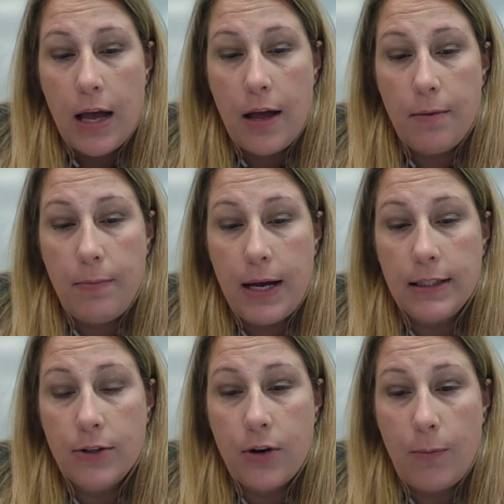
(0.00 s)

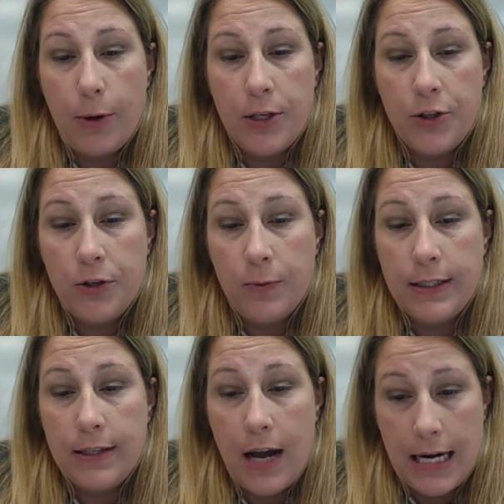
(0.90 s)
Passage comprehension
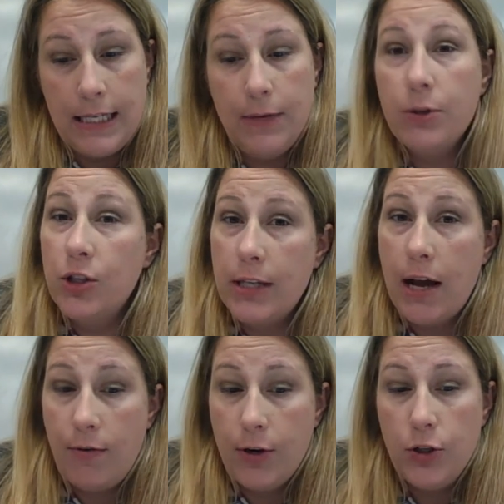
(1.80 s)
was 90, which is
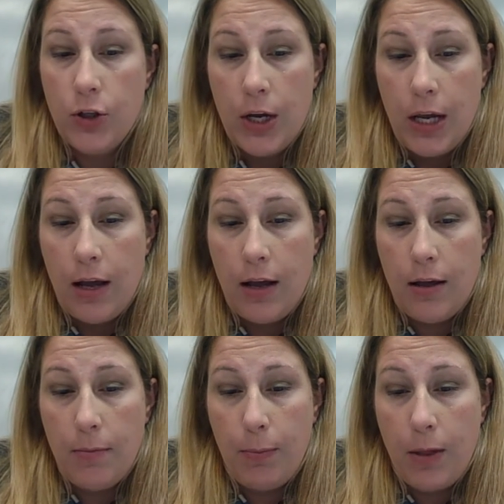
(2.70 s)
average.
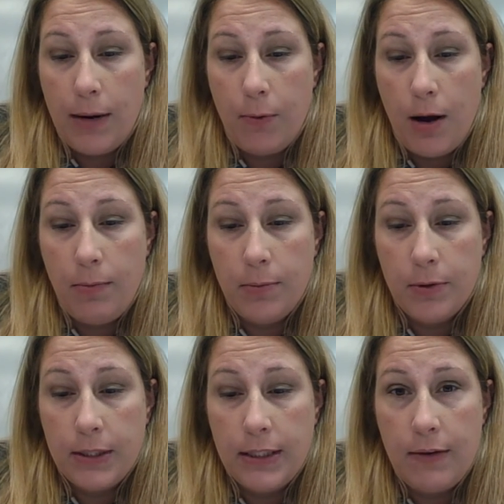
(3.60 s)
Applied problems was